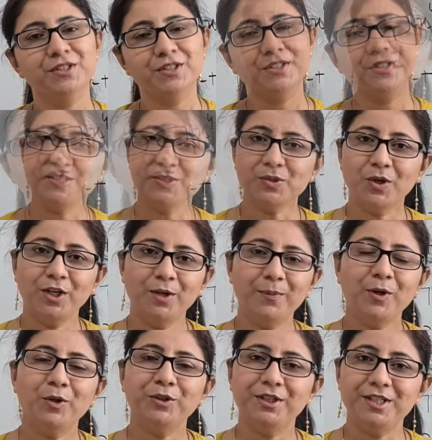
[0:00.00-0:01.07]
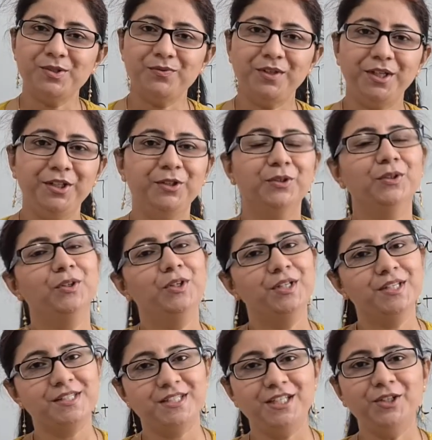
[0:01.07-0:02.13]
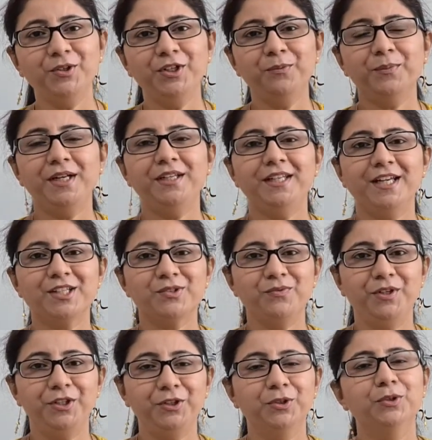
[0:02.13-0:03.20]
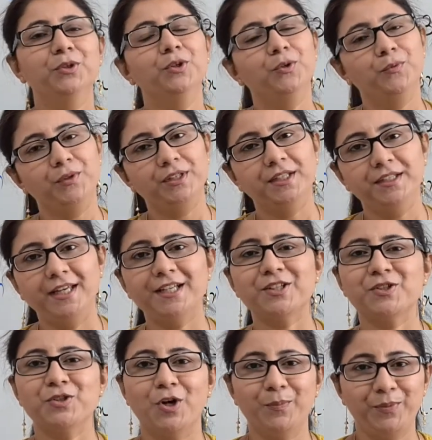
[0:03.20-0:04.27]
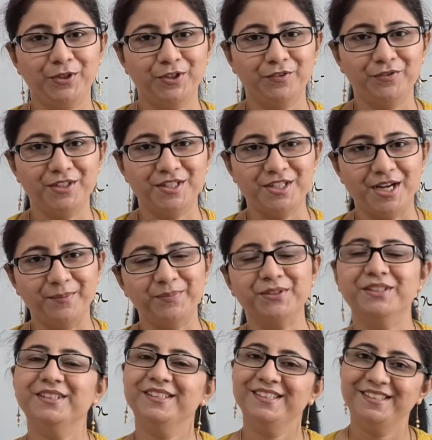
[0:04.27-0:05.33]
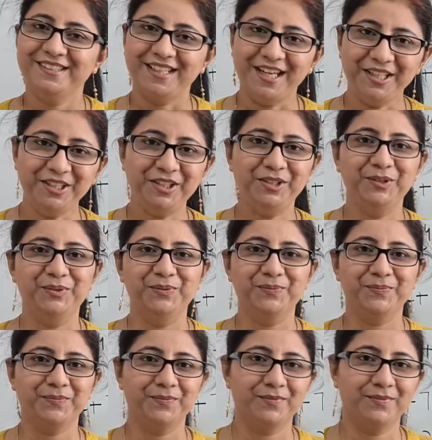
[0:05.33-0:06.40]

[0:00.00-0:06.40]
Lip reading: This is all about this video. See you in my next video with the next topic of the chapter. Thank you.